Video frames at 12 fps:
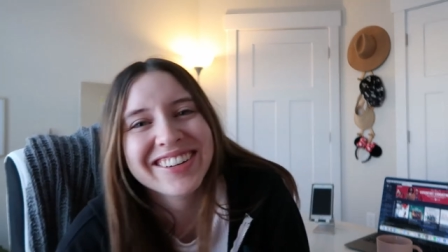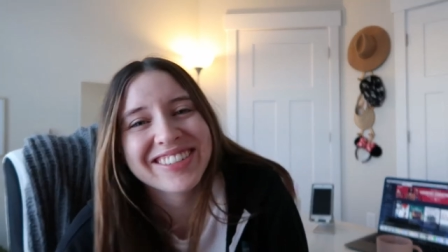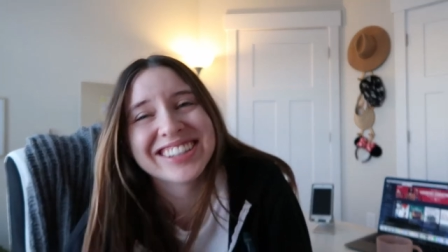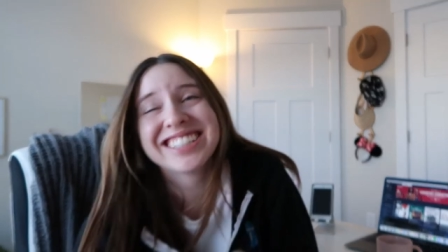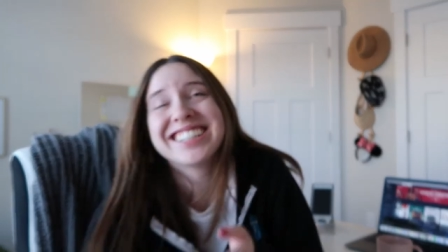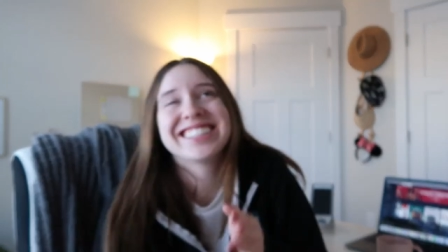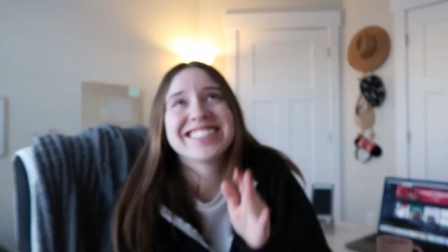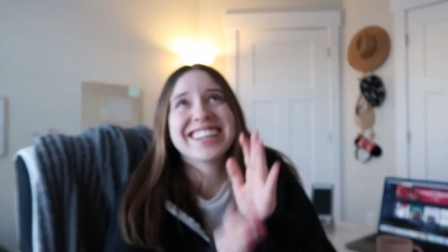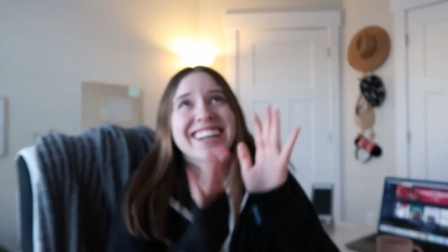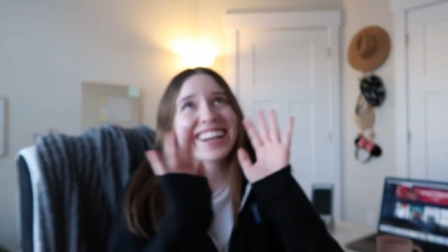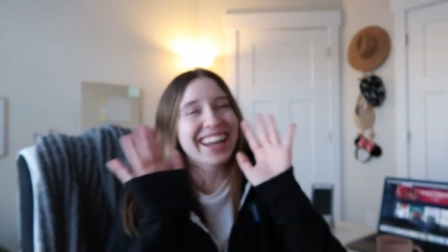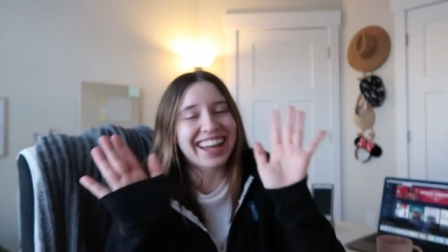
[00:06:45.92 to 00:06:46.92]
which is,
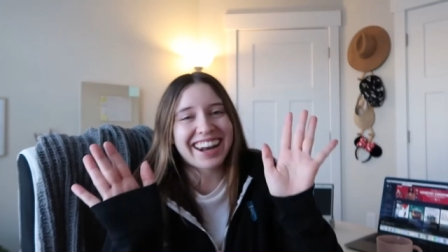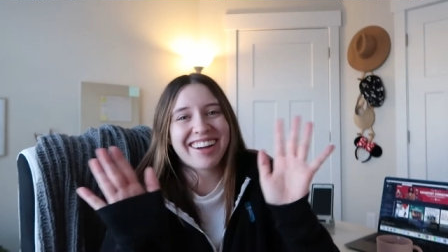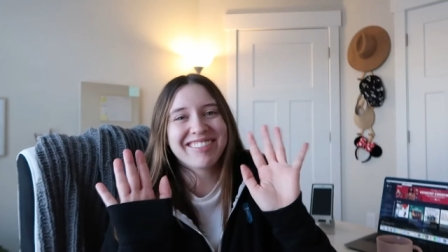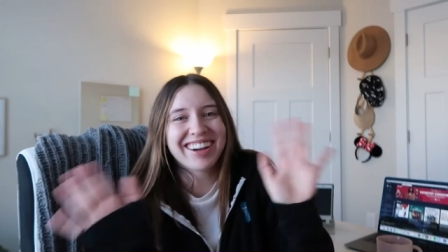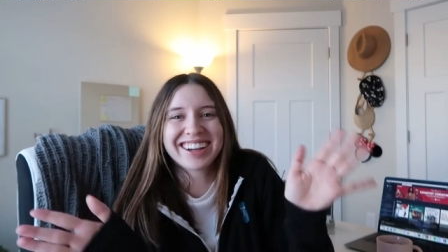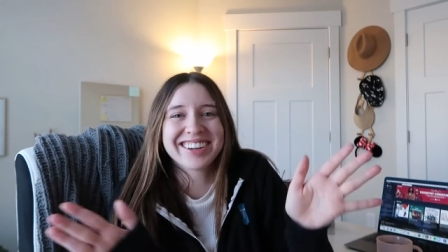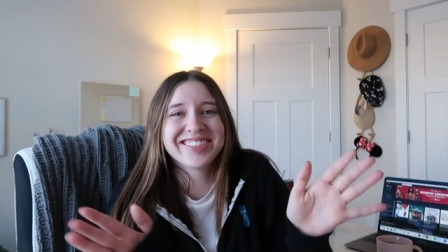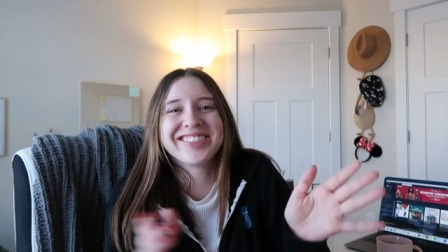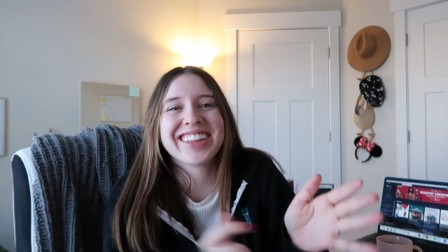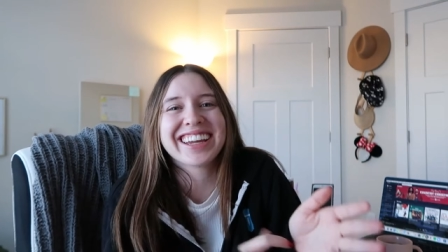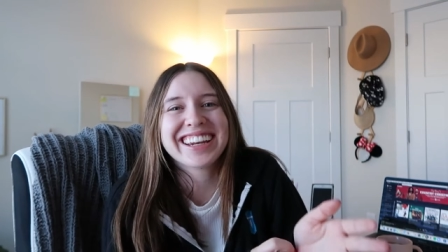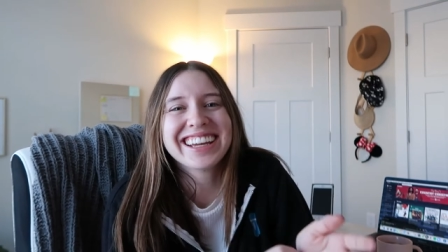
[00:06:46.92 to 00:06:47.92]
again, I'm not
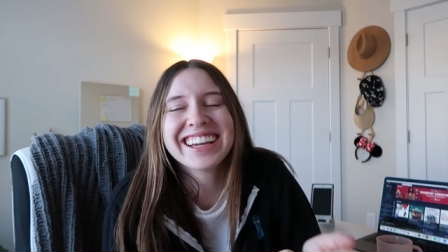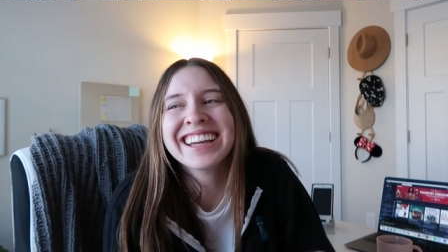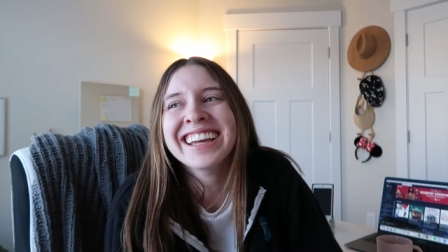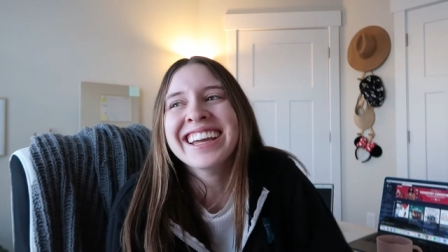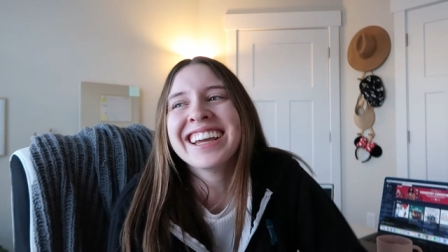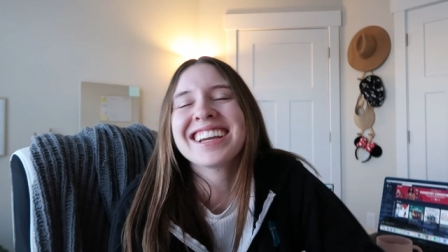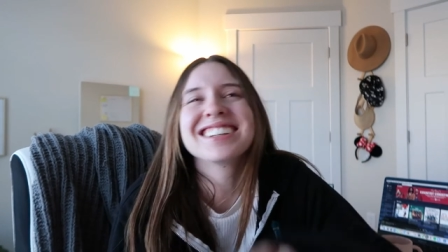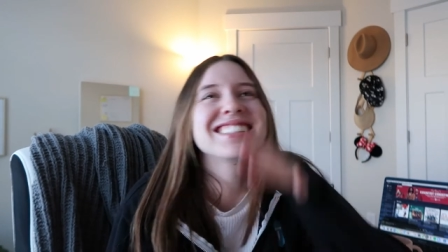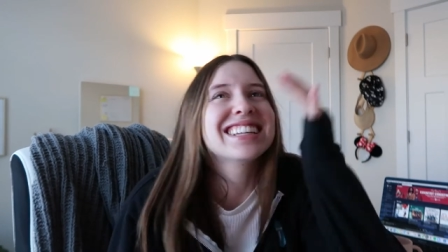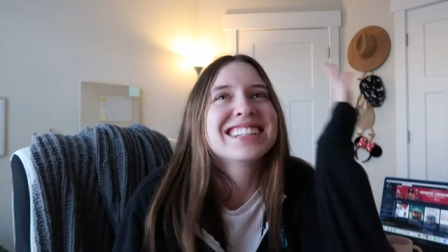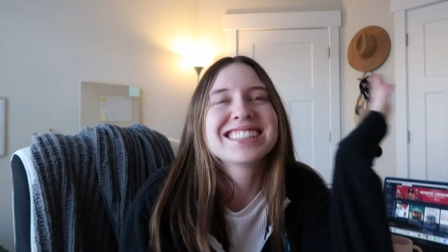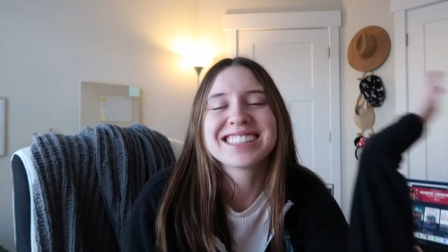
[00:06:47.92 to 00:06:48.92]
complaining
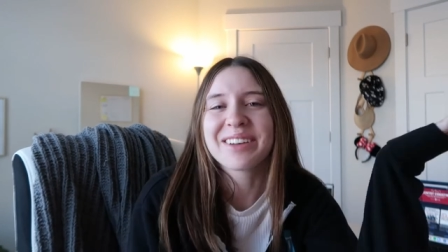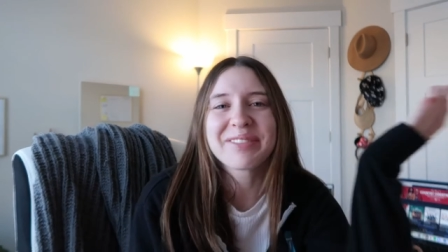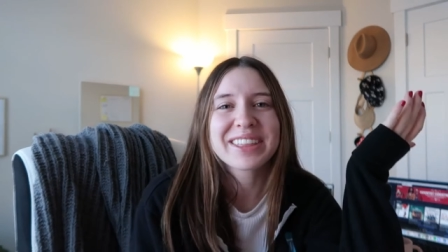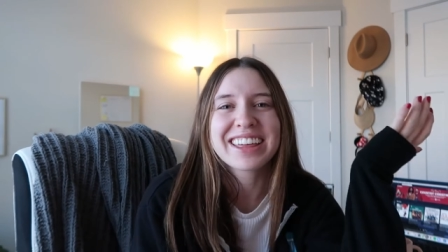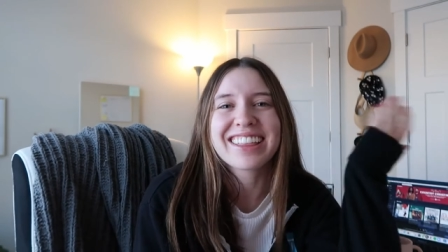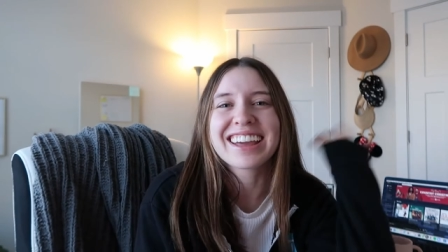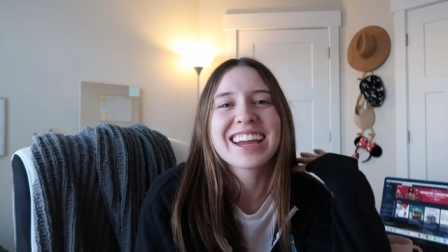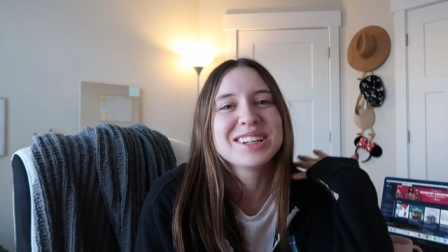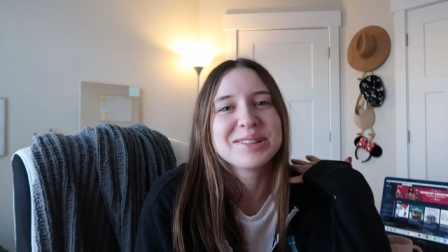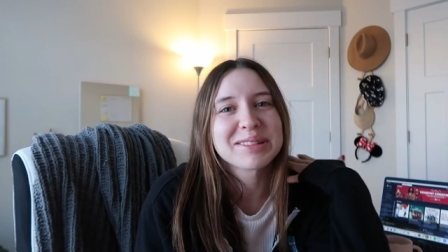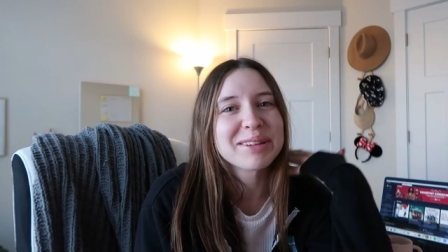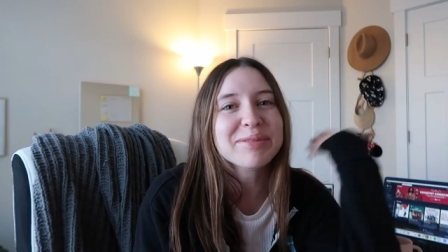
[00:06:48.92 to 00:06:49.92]
because it's something like I
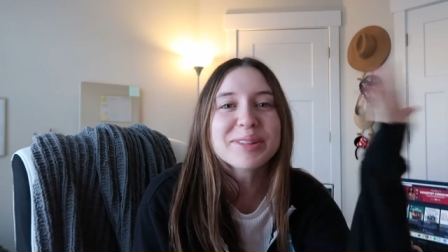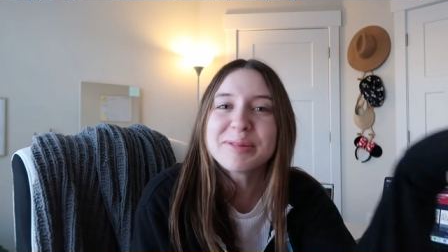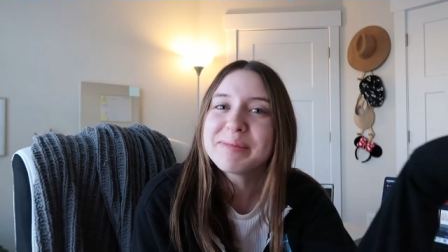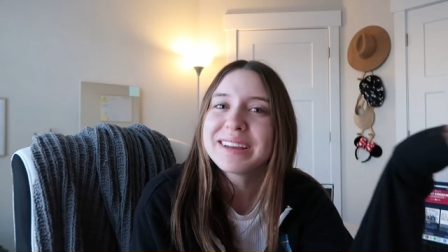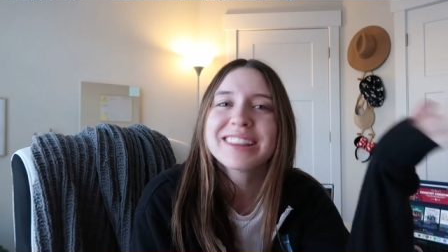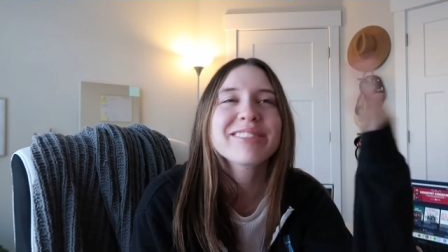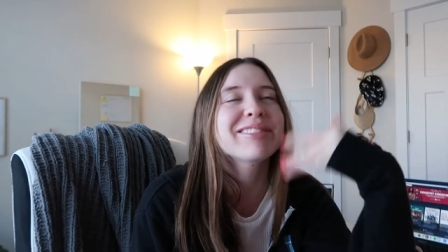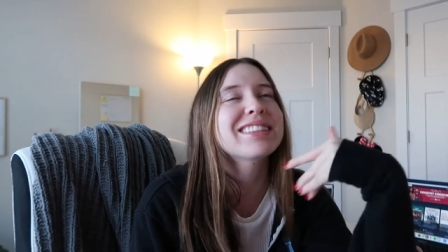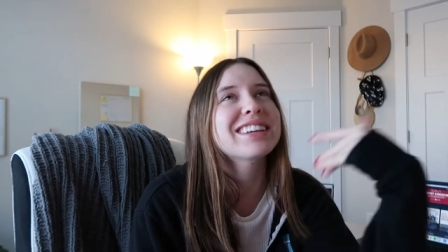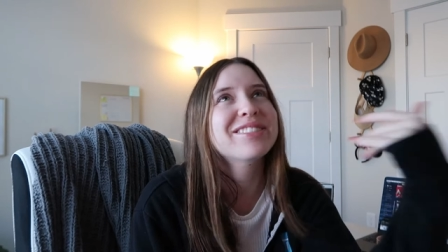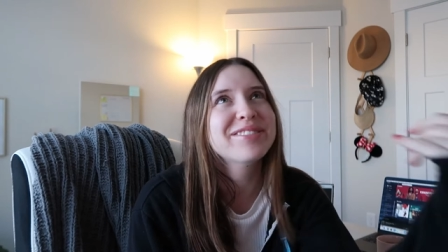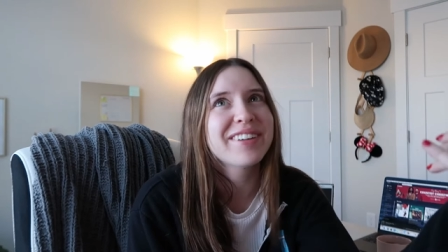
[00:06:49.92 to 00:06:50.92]
do them for me. They're
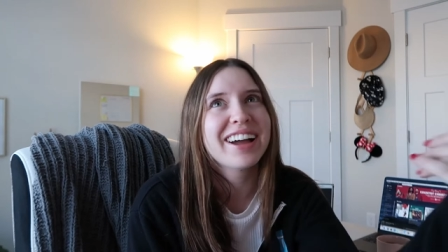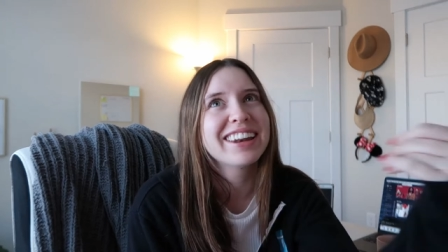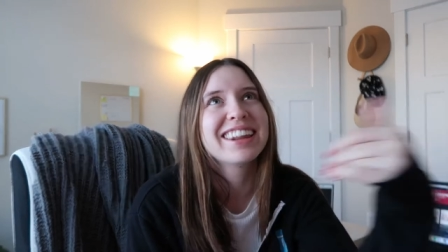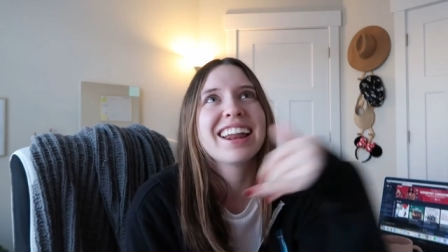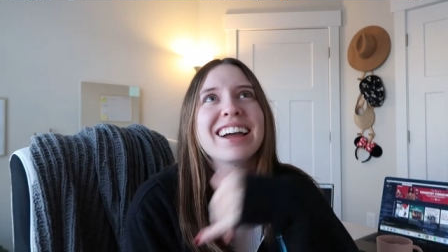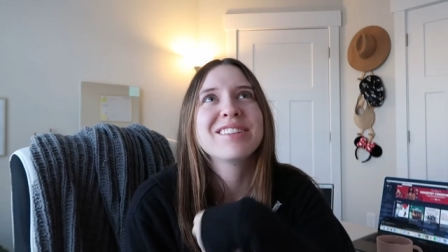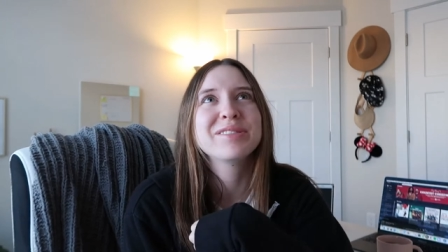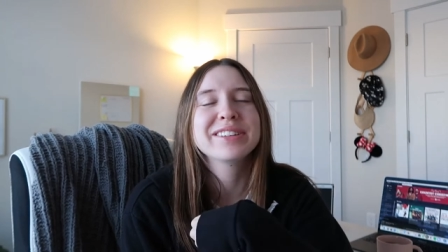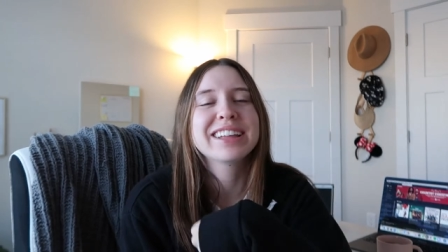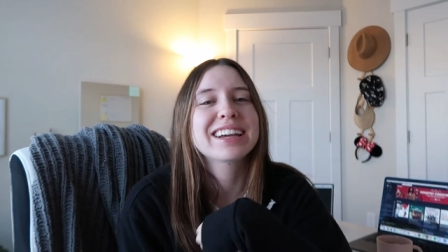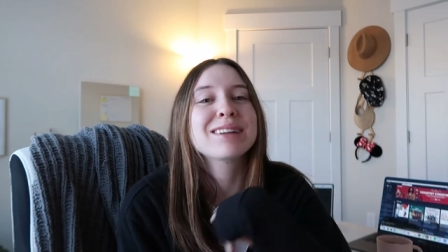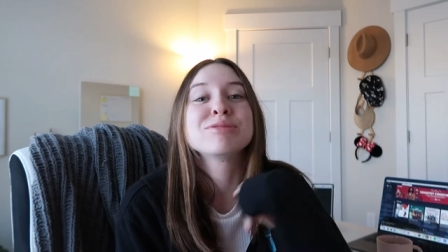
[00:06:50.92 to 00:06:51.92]
really fun and I feel
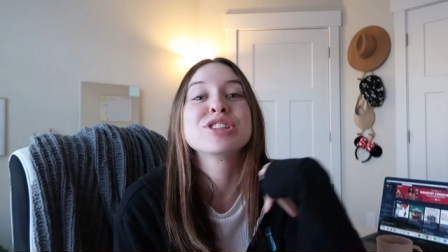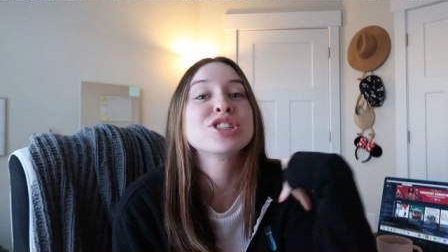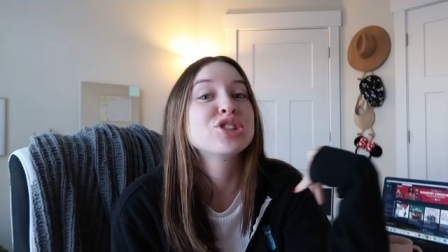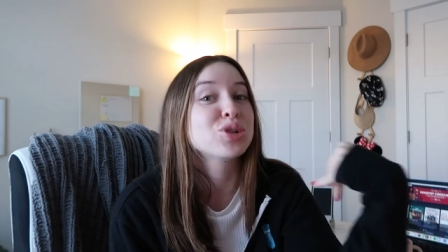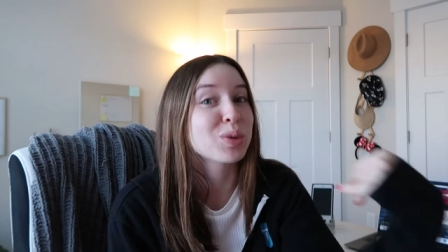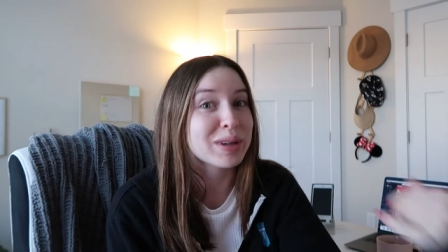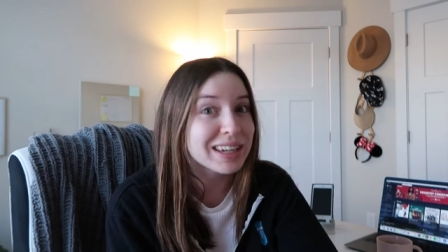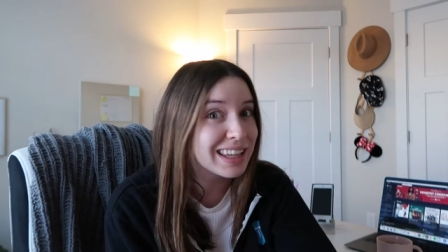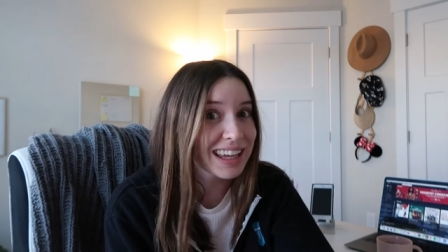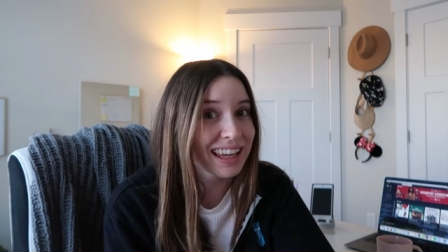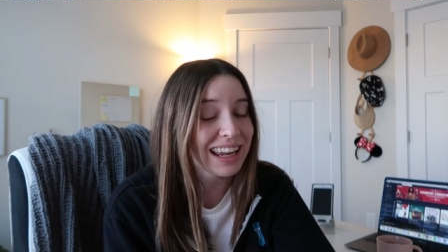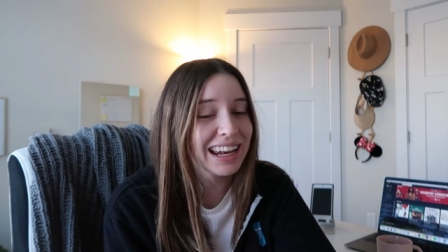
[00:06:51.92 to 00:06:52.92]
like I'm just
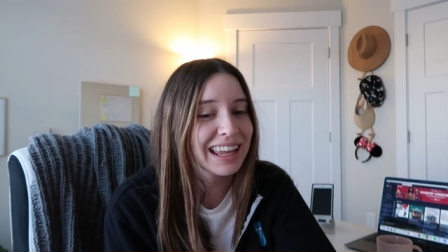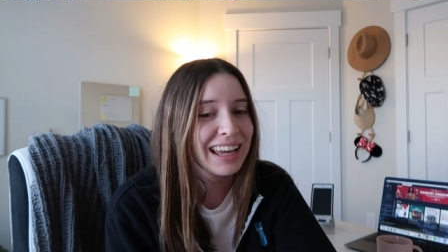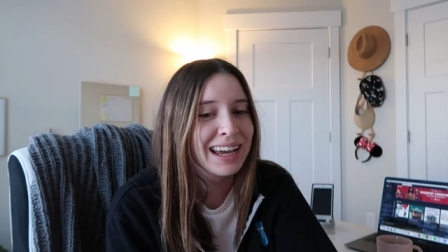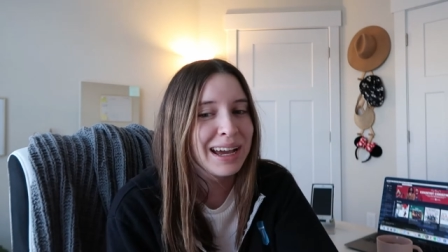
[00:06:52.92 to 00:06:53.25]
joining in.